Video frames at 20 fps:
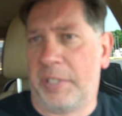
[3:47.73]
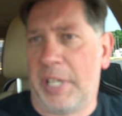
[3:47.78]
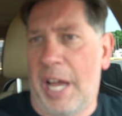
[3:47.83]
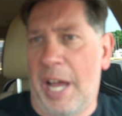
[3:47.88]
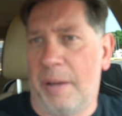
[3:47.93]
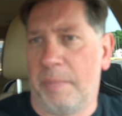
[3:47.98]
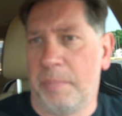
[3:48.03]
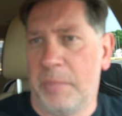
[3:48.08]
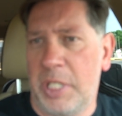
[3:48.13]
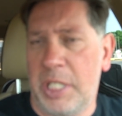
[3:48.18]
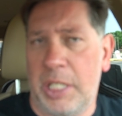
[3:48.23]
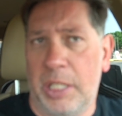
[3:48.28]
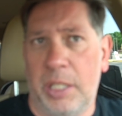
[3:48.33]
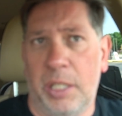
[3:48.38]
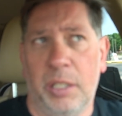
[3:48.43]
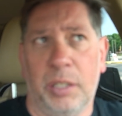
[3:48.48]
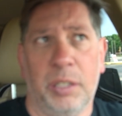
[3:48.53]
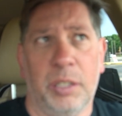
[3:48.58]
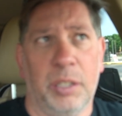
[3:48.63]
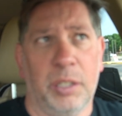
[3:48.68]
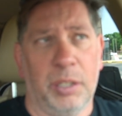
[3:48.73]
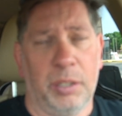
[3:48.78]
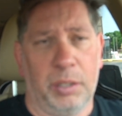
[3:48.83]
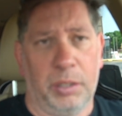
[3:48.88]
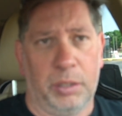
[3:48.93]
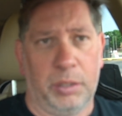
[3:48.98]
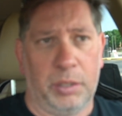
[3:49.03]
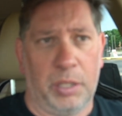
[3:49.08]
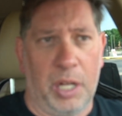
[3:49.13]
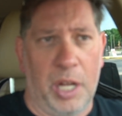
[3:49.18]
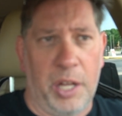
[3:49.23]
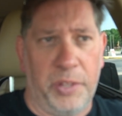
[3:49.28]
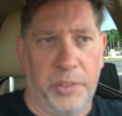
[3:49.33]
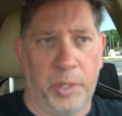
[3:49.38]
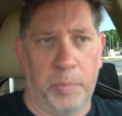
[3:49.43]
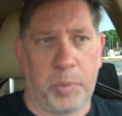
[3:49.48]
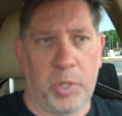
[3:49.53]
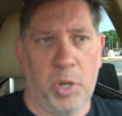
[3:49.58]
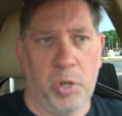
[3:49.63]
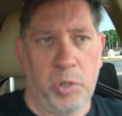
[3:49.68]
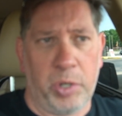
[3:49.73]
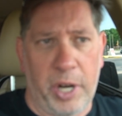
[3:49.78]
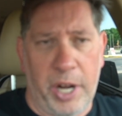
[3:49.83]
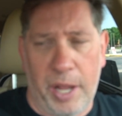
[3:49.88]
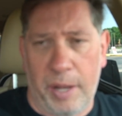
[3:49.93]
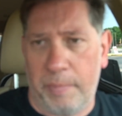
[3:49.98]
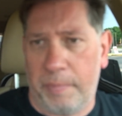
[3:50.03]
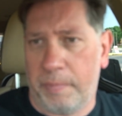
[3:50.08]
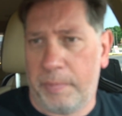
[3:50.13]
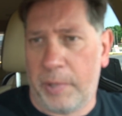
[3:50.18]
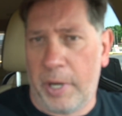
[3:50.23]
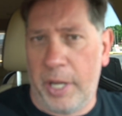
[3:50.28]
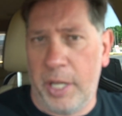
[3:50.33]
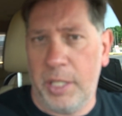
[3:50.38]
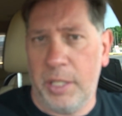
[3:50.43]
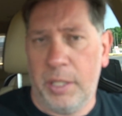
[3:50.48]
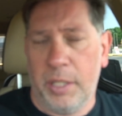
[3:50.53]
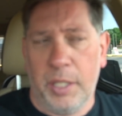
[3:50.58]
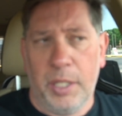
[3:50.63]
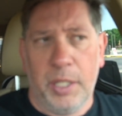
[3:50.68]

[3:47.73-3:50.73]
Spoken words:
got me on their program, right?